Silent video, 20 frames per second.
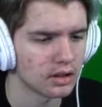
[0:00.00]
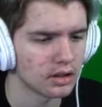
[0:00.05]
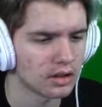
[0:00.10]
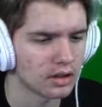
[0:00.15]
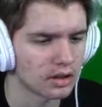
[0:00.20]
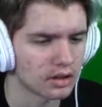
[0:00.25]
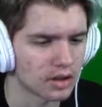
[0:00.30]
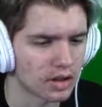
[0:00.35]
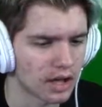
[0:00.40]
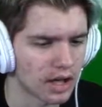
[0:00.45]

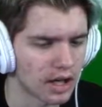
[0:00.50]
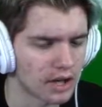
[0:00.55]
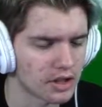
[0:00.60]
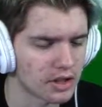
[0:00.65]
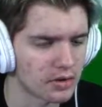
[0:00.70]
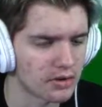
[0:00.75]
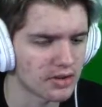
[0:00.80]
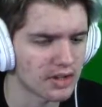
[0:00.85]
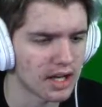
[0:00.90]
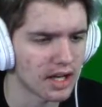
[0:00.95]
Looks like I got
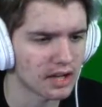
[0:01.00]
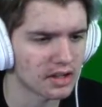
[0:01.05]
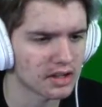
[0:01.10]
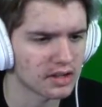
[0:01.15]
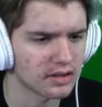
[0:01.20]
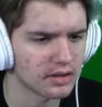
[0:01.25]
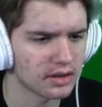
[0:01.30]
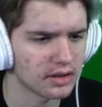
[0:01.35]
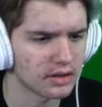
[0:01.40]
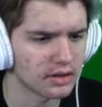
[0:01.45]
two stacks
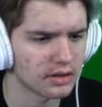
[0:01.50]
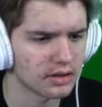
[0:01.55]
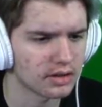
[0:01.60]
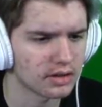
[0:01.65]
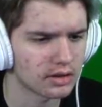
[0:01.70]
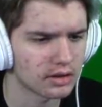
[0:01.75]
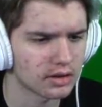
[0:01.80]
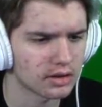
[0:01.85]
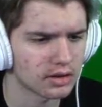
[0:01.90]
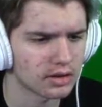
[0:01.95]
of it.
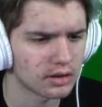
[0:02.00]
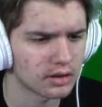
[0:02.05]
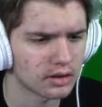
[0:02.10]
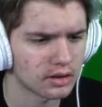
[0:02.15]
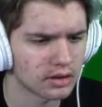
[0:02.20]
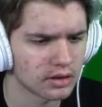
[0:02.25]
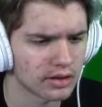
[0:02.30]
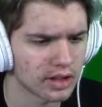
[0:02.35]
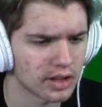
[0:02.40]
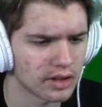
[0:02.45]

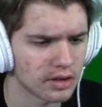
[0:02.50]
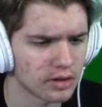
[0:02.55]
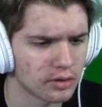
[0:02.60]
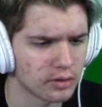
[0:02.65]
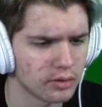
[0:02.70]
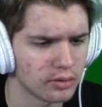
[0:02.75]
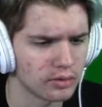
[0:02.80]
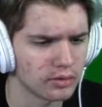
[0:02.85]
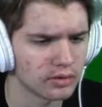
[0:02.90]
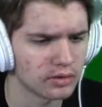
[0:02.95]
So that's
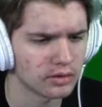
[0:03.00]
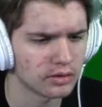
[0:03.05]
cool.